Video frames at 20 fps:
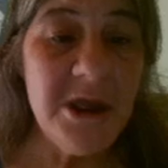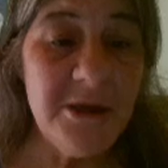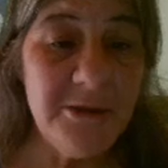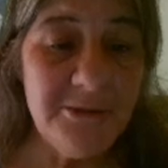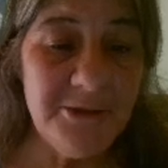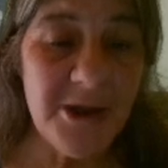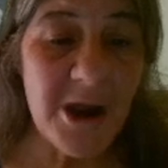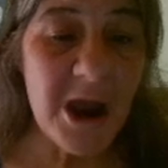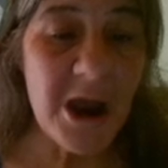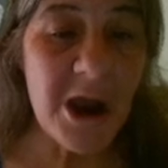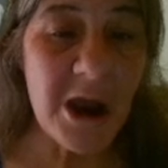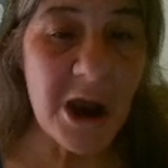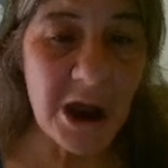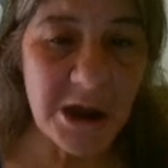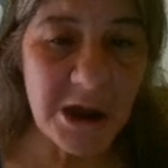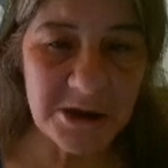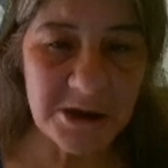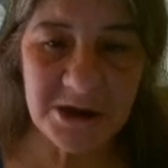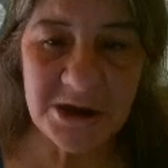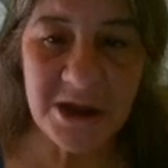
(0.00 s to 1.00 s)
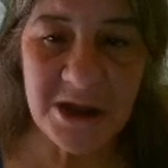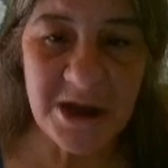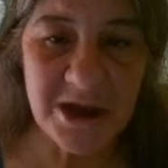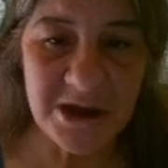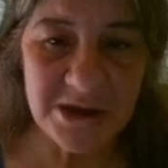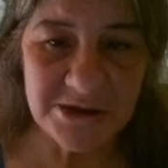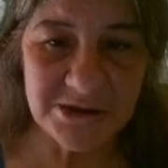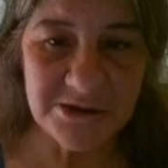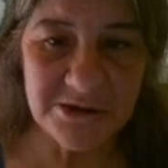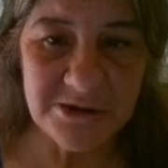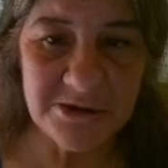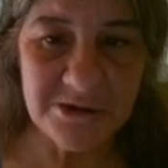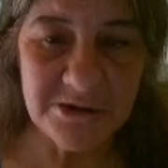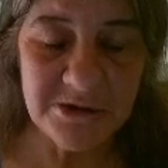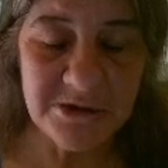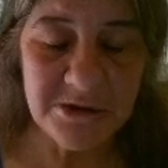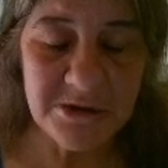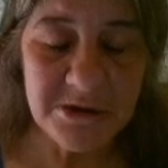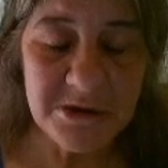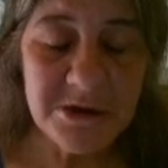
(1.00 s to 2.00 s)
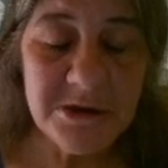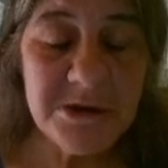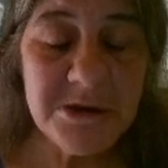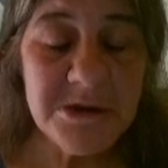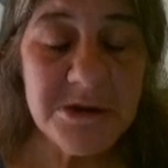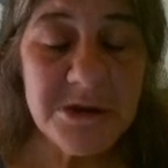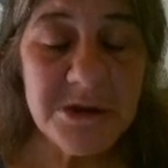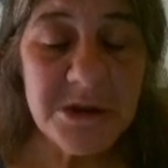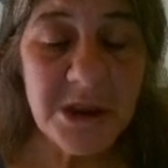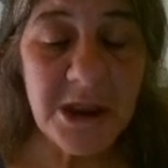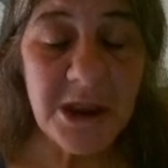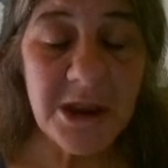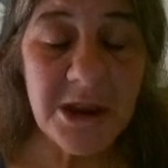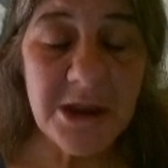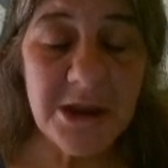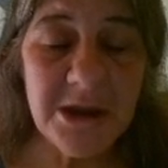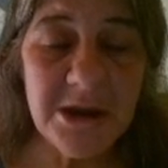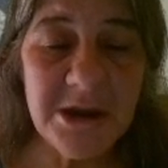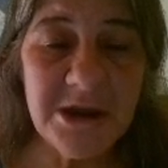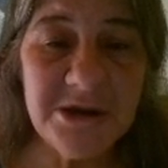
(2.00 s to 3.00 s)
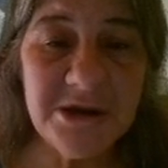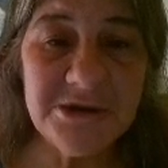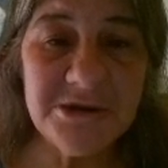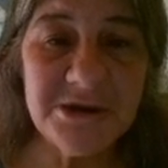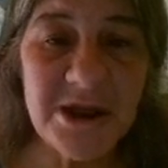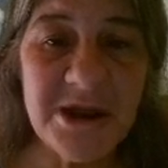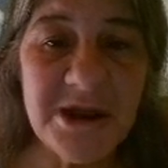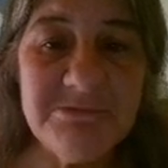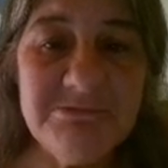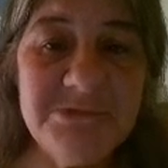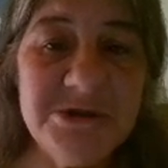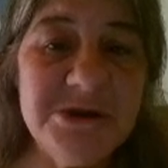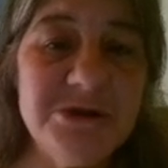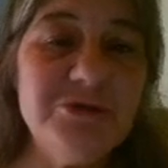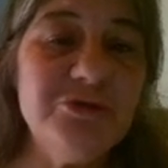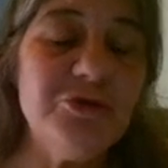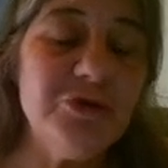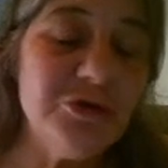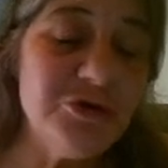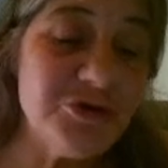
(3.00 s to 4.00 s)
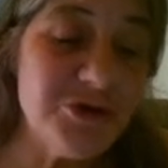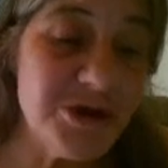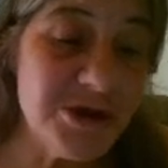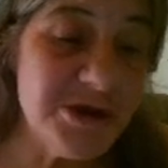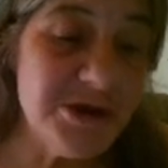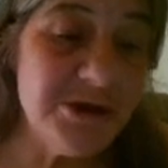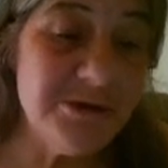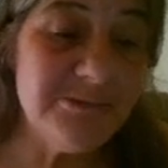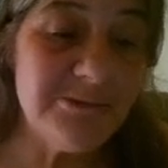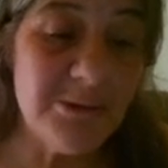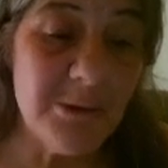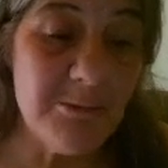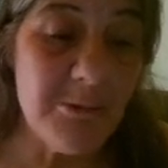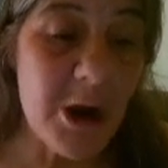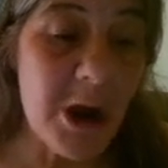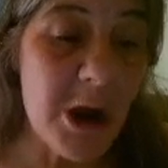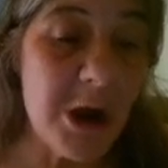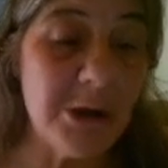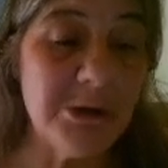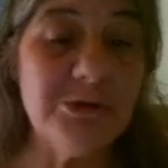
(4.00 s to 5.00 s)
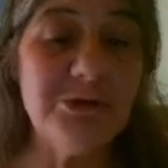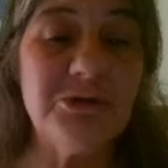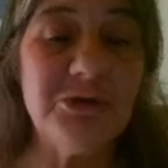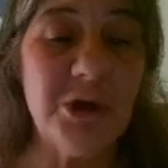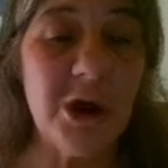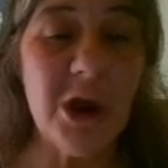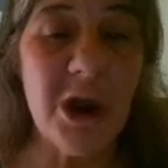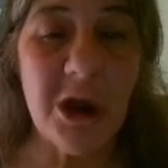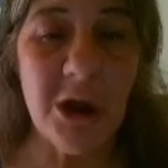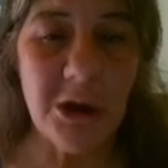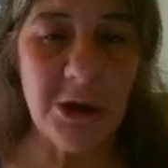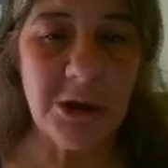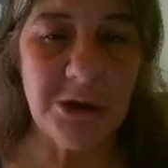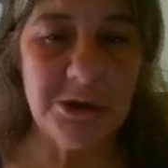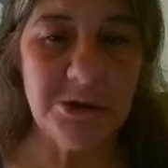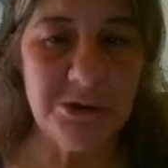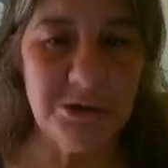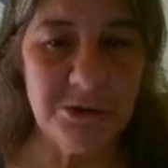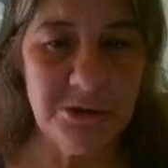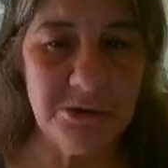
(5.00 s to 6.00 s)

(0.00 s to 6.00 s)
the heart can. And that means you're seeing from heart to heart.